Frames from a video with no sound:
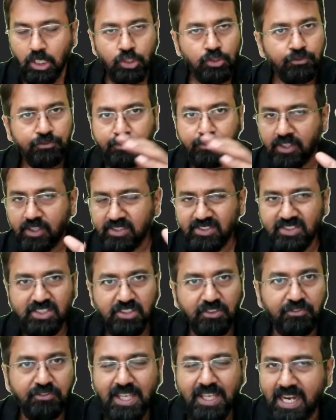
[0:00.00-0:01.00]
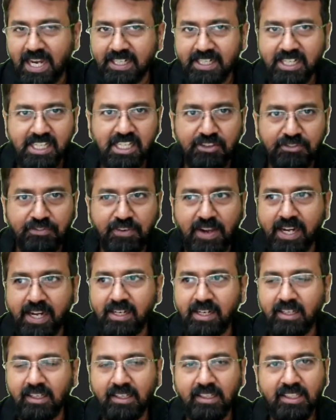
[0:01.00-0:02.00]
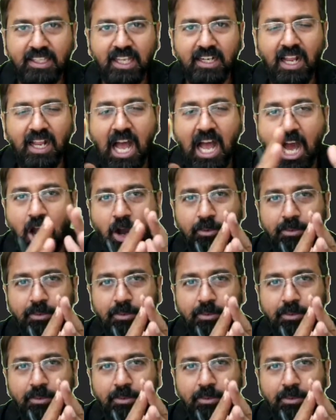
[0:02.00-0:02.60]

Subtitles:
First we identified how